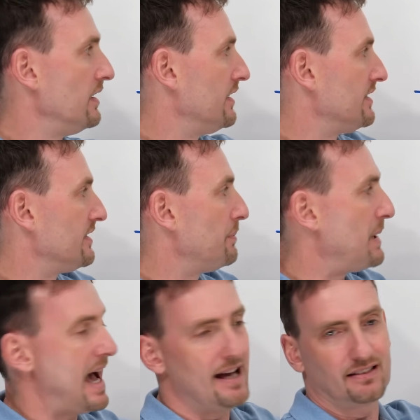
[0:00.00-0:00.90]
This is the
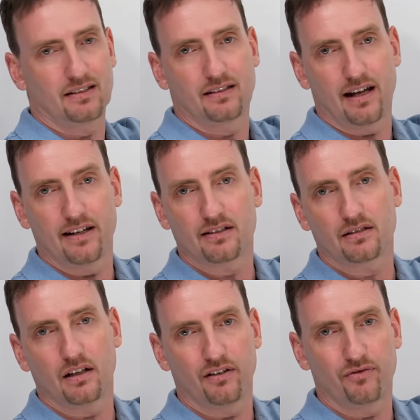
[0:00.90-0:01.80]
past
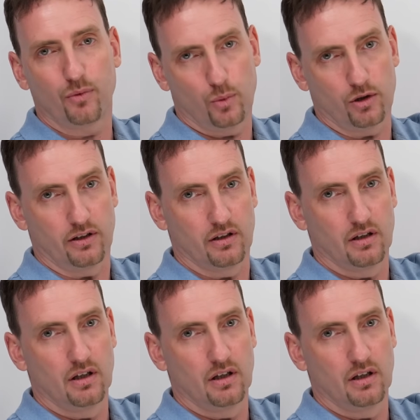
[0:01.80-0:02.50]
tense of would.